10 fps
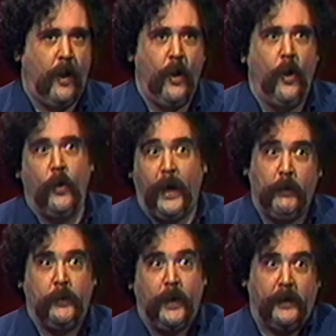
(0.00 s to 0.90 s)
Oh, I
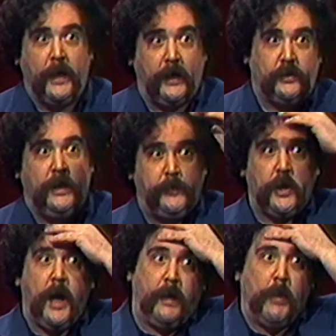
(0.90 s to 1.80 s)
wouldn't want to take a cheap
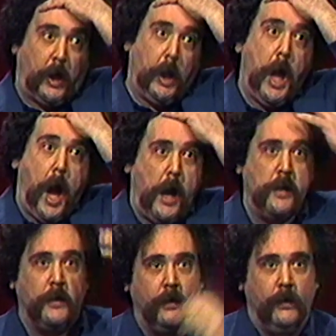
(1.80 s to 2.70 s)
shot at McLean.
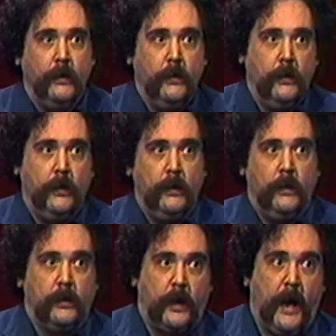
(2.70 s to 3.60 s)

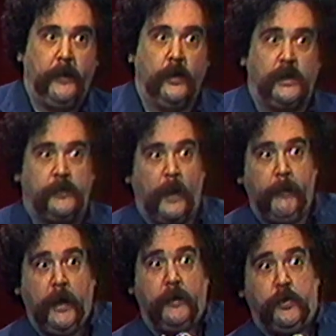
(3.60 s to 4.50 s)
God knows he's
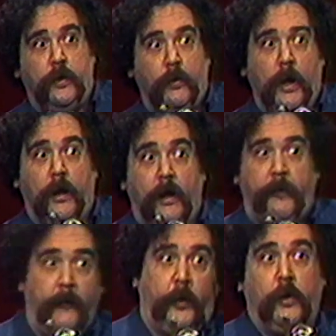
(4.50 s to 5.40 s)
probably not doing well
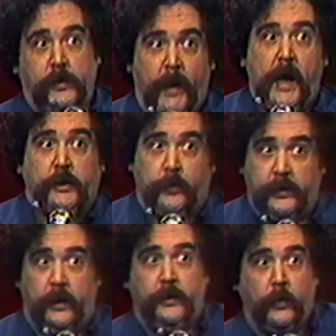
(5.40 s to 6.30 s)
enough off those MASH
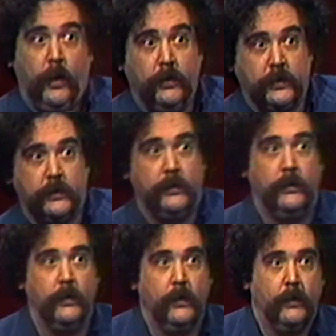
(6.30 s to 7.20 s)
residuals,
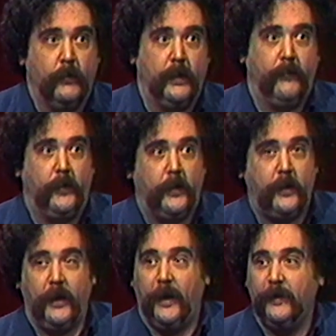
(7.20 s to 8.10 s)
whatever they're
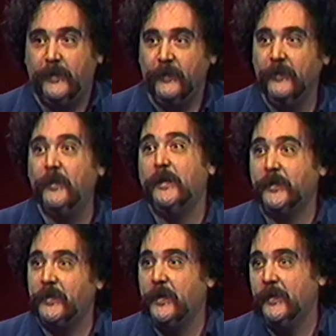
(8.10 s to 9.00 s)
called,
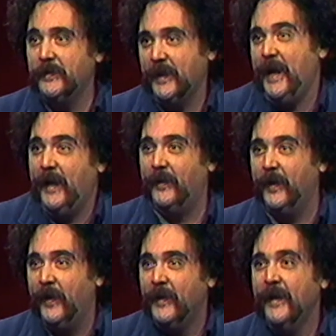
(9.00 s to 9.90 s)
residues. I don't
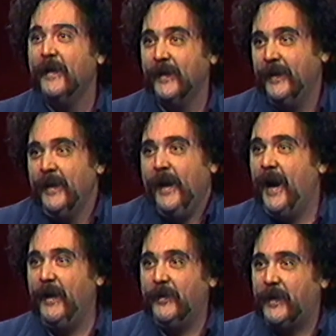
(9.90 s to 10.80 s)
know.
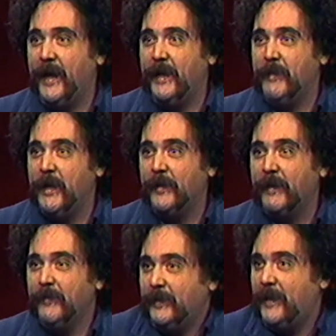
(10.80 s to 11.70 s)
I don't get them. I don't
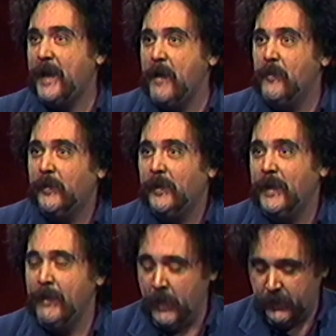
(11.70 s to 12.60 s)
give a damn what their
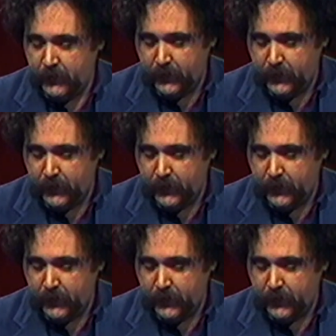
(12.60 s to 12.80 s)
name is.